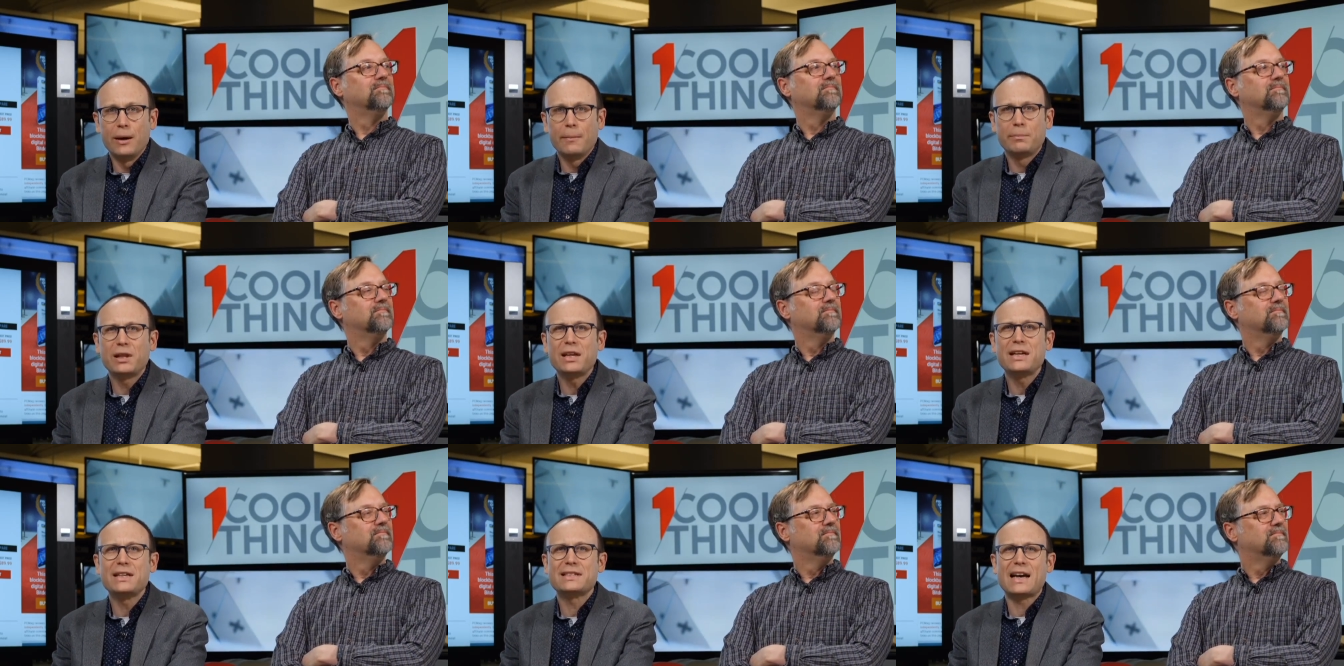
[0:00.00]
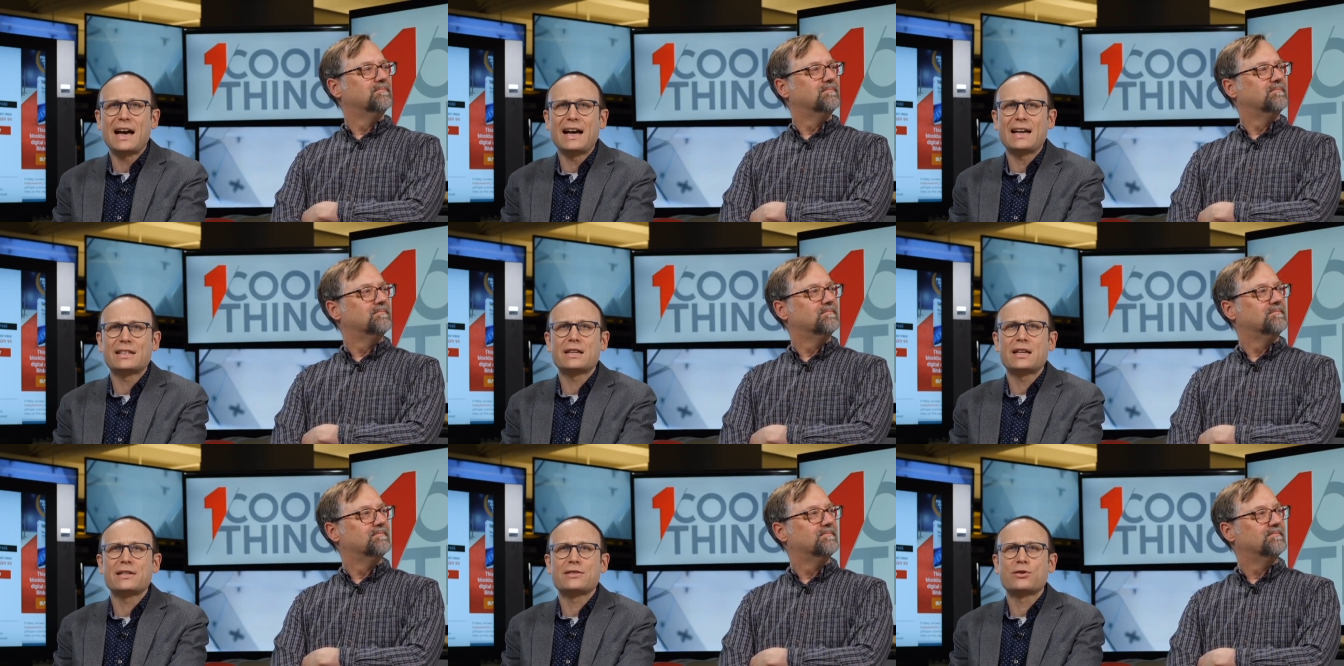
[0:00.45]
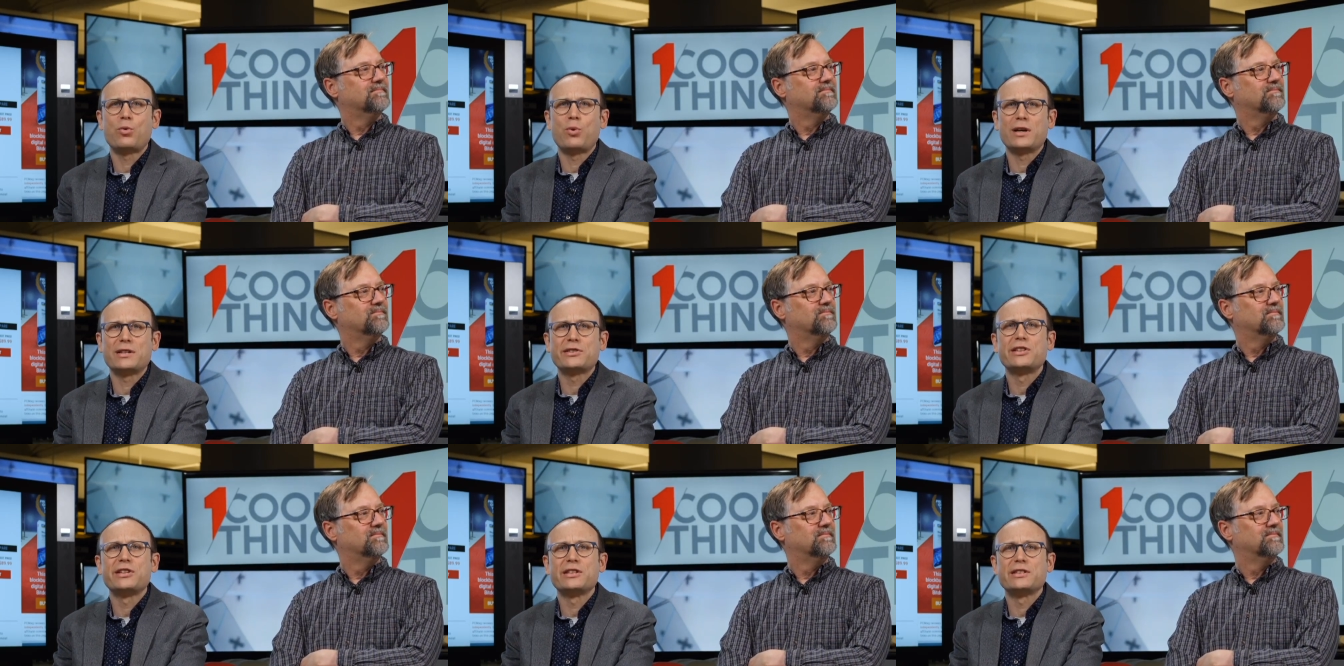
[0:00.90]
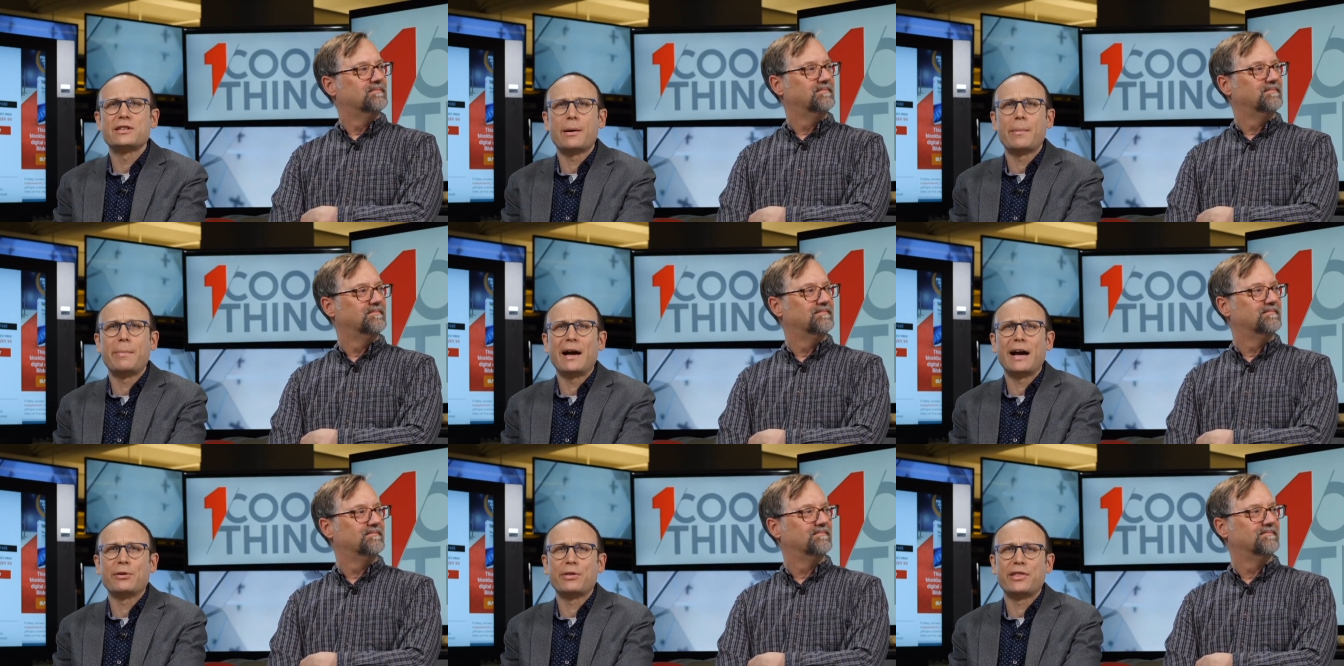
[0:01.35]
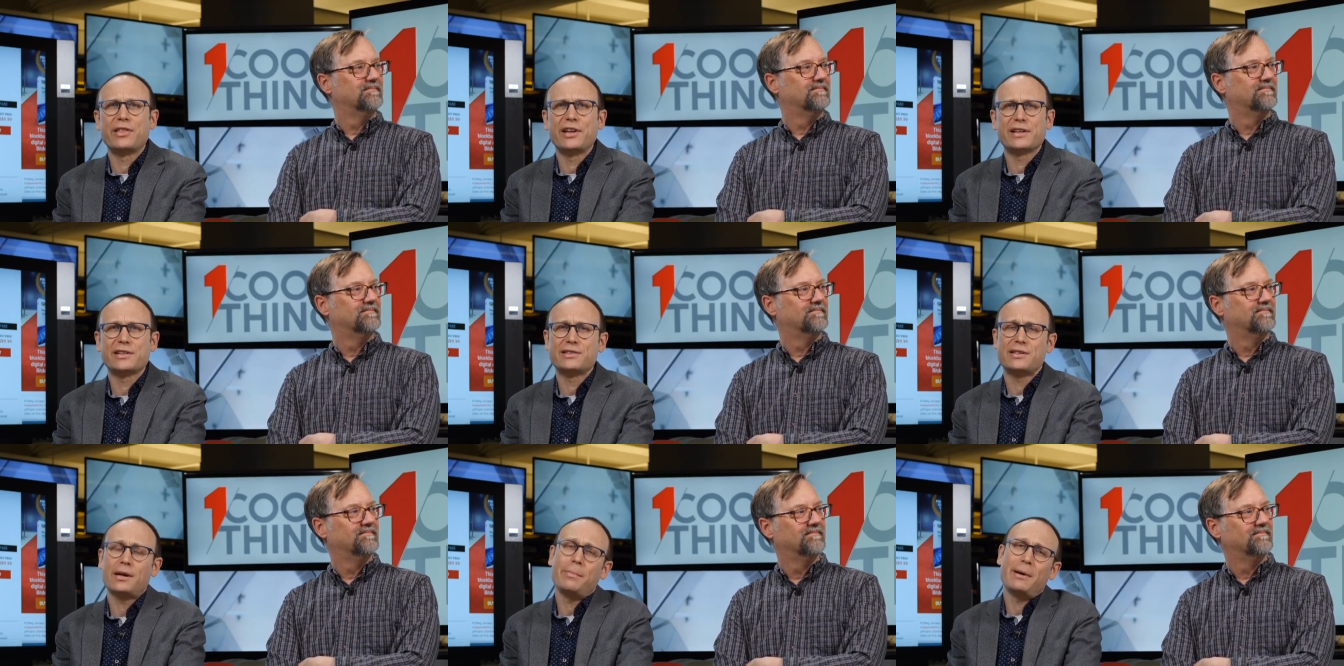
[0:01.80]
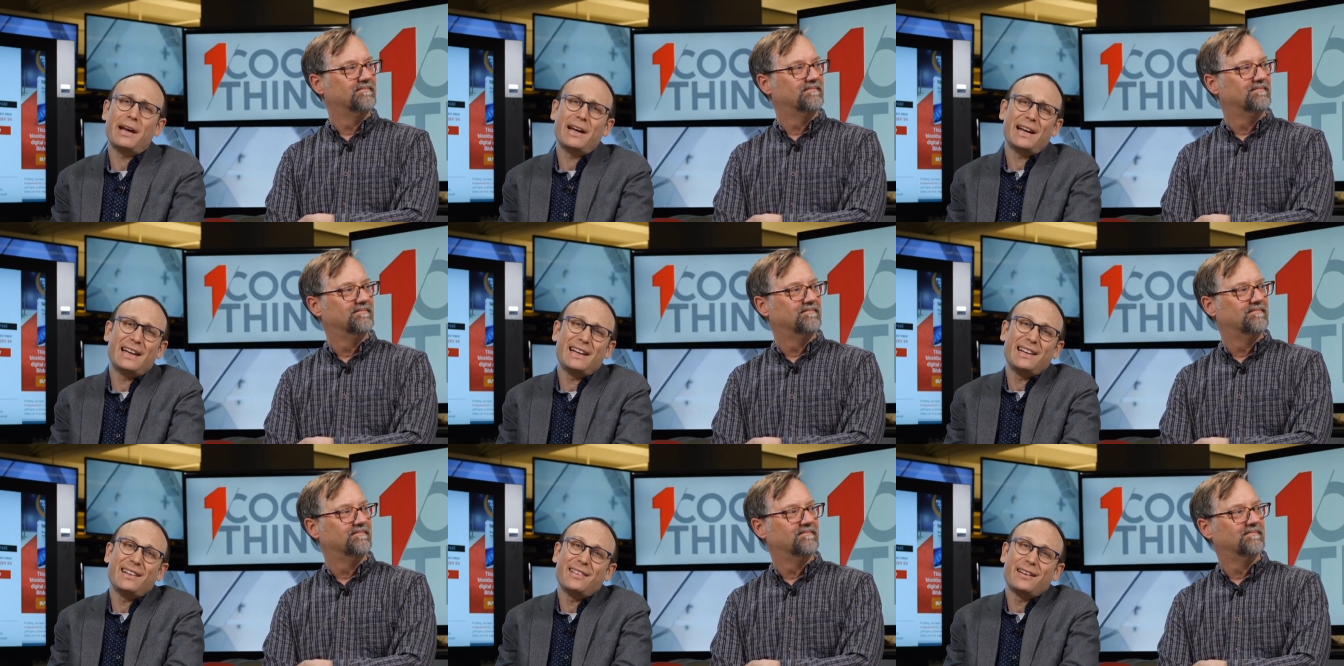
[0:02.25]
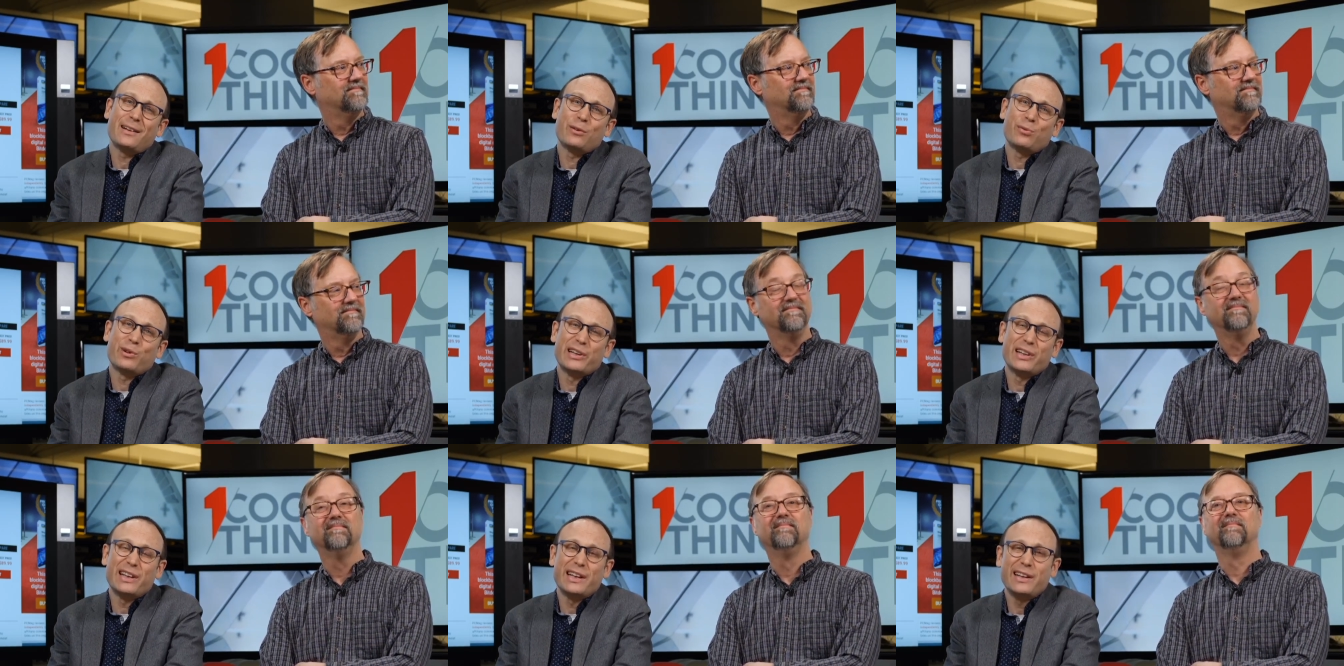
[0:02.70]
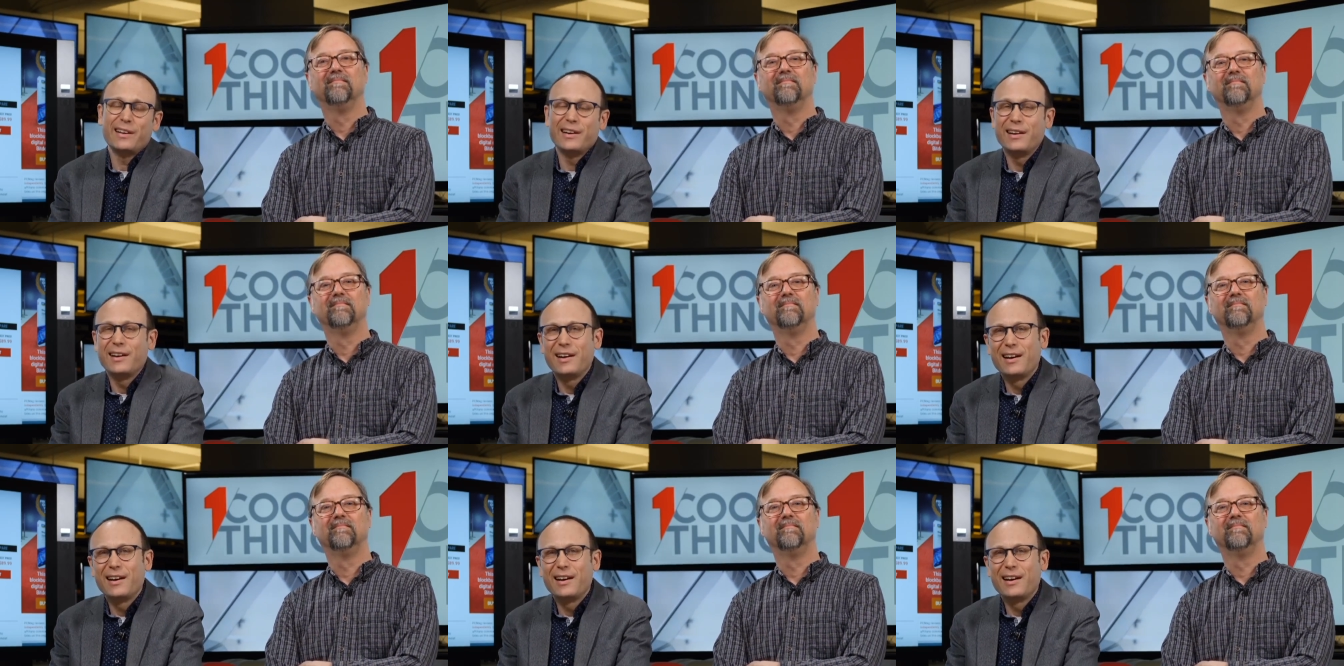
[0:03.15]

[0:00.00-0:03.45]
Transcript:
Speaker 1: please ask us questions about things, about anything really.